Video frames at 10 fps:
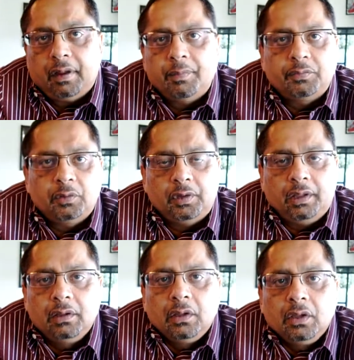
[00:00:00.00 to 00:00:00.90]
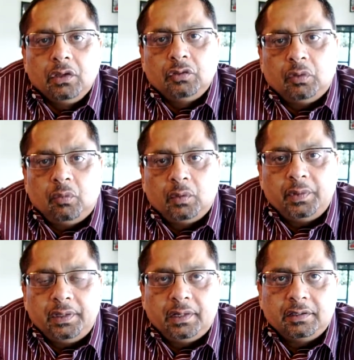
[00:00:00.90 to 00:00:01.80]
Absolutely. So what
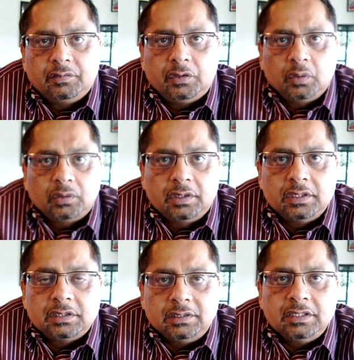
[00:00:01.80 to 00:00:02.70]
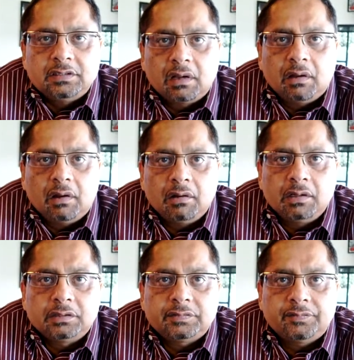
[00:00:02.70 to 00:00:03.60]
we did is we took these are
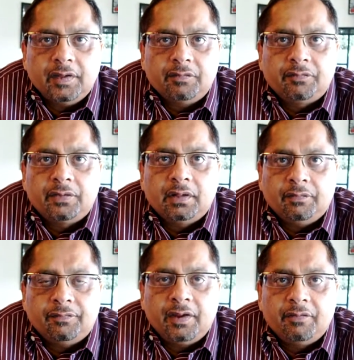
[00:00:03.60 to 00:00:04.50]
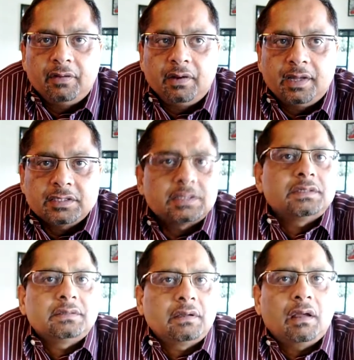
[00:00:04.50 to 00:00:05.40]
colorless,
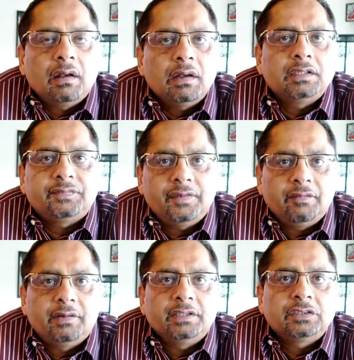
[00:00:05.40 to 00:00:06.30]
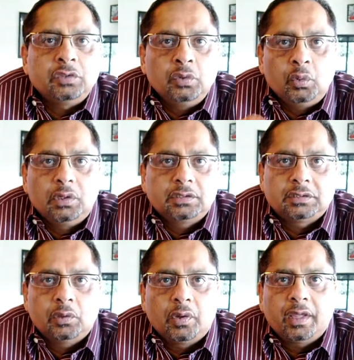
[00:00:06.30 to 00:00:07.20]
flavorless
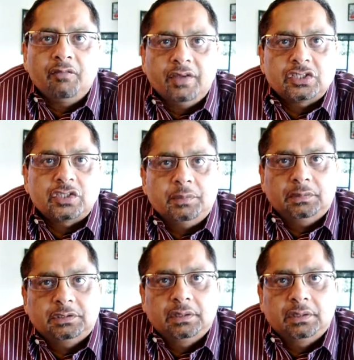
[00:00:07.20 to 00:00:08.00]
noodles-looking vegetables.